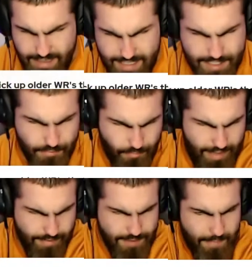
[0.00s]
It's the
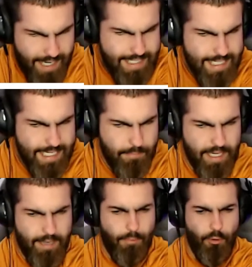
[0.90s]
Ravens' mindset to
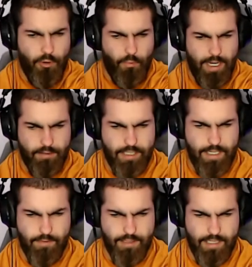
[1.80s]
pick up older wide
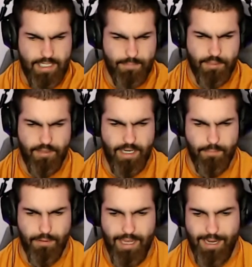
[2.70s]
receivers that teams are
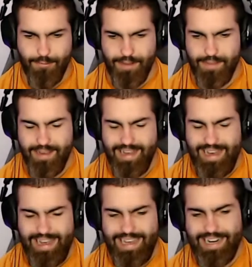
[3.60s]
done playing with.
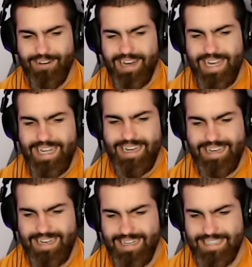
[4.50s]

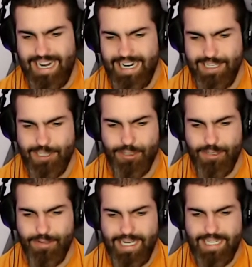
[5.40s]
It's kind of
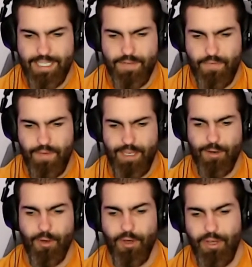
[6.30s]
true. That does
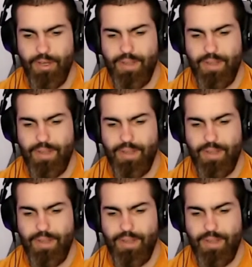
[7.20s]
feel